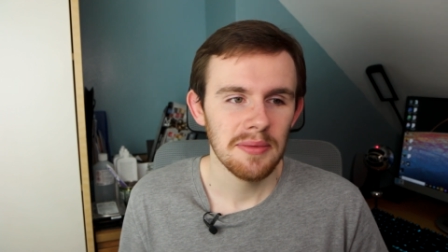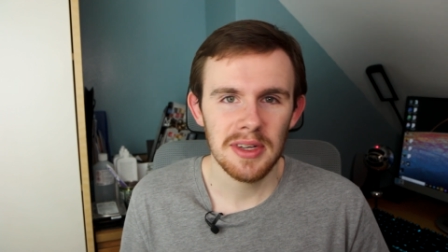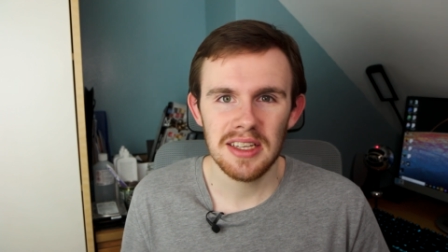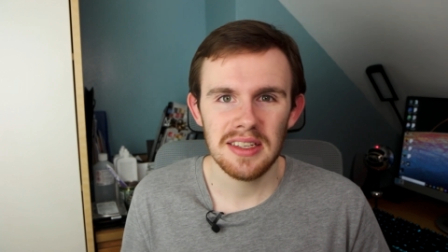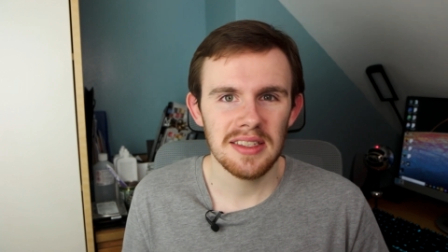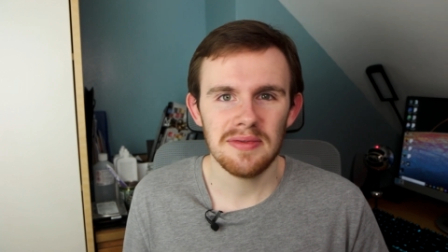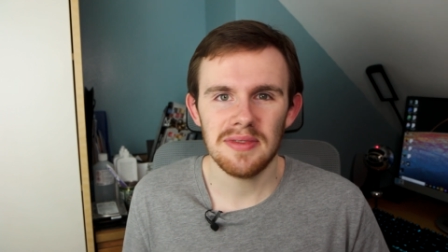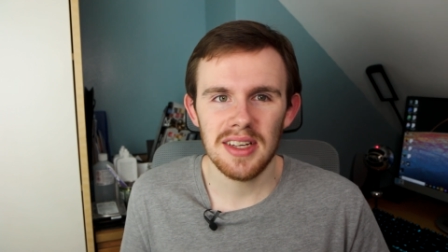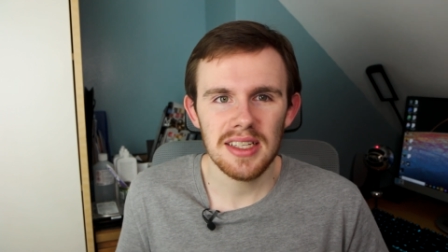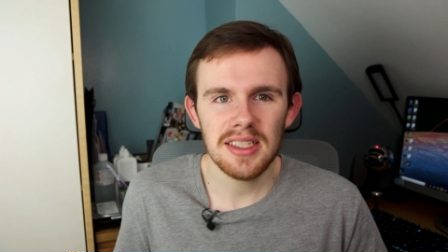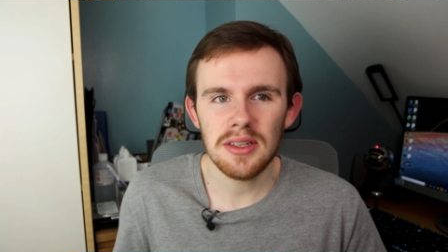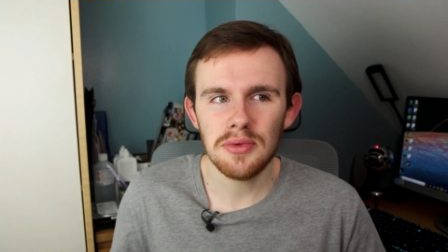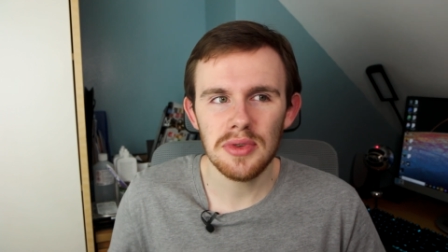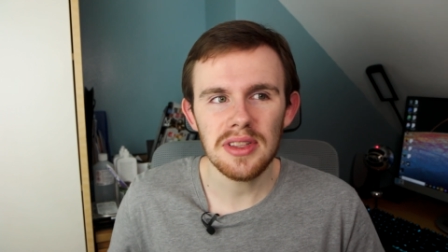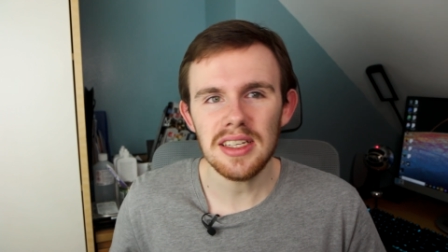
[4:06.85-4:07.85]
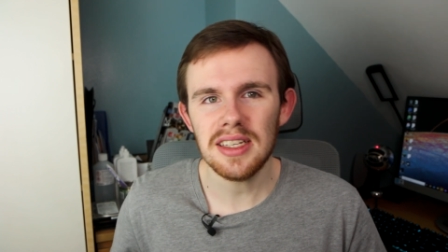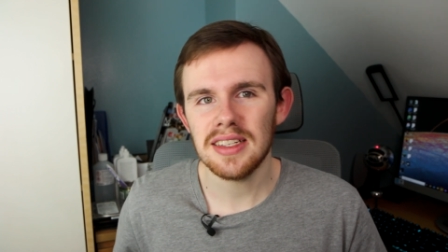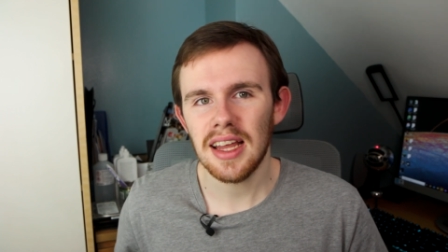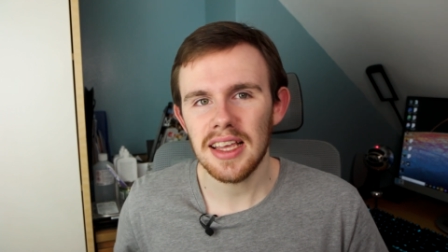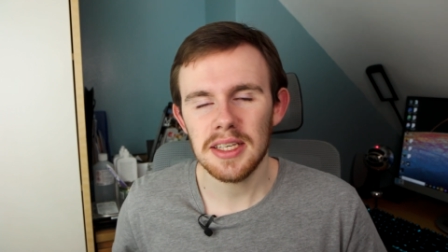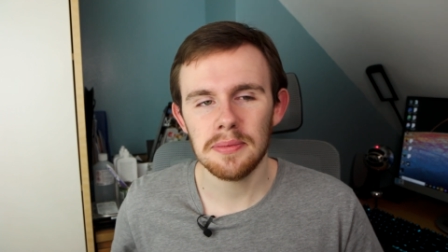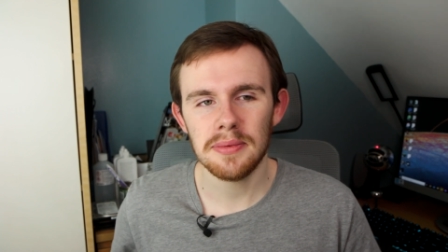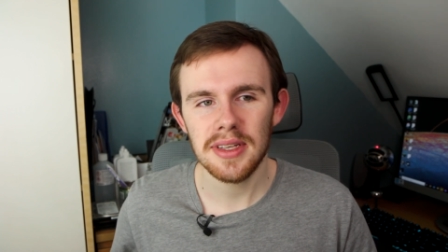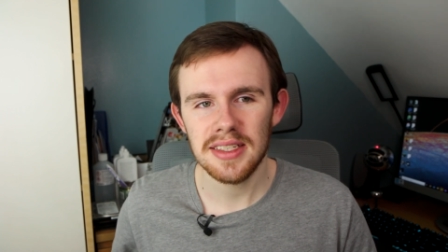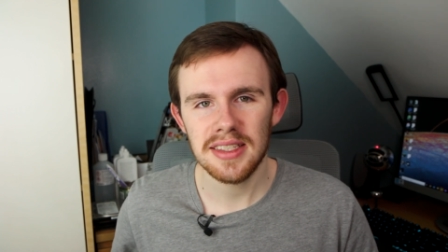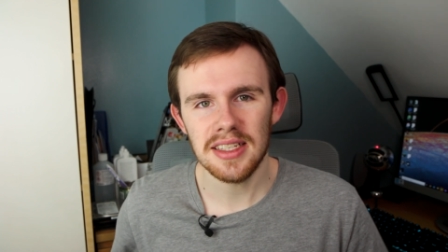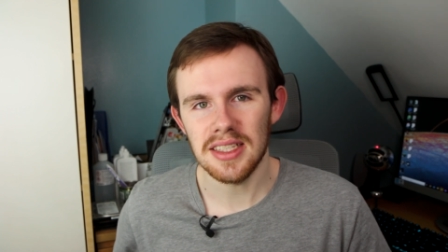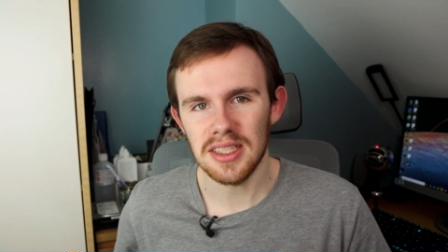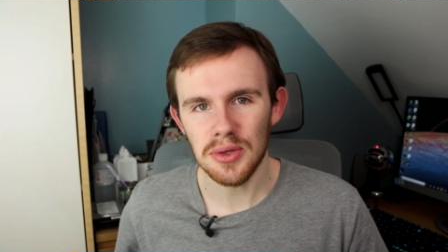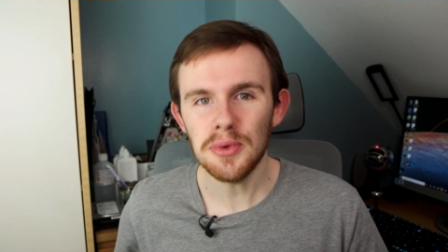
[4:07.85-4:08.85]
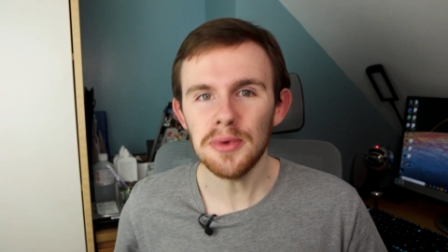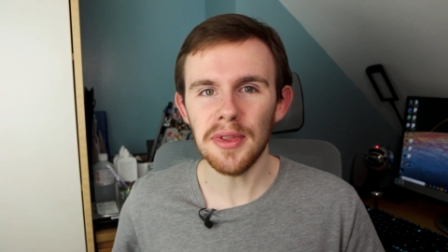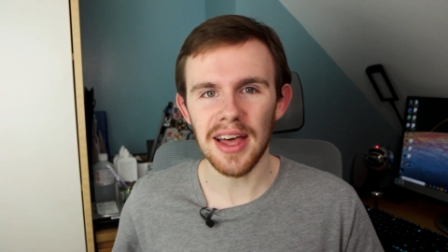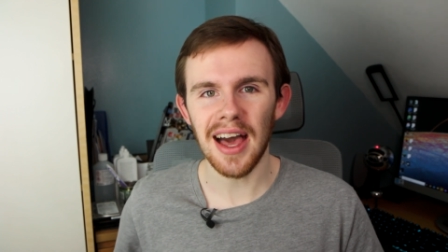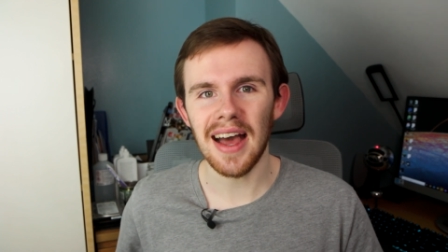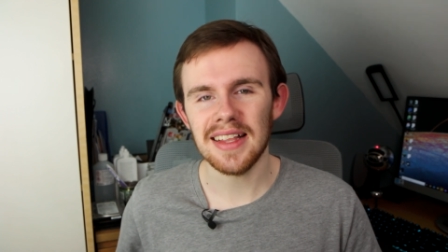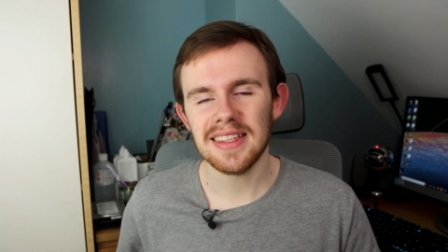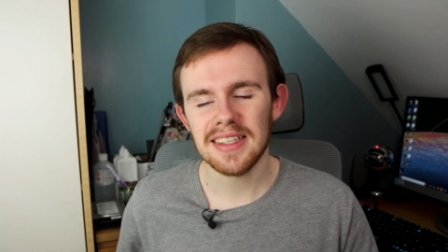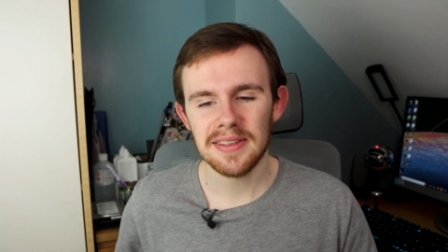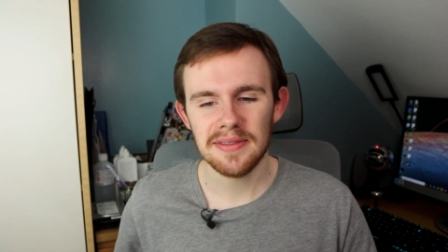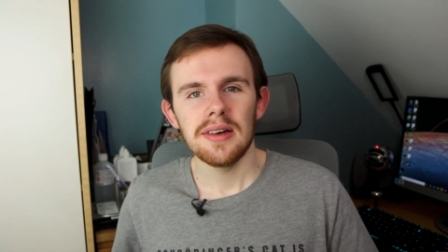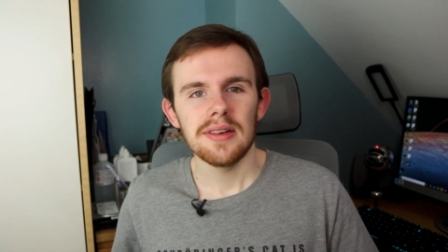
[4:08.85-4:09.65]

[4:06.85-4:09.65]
because it's a really nice place to do that.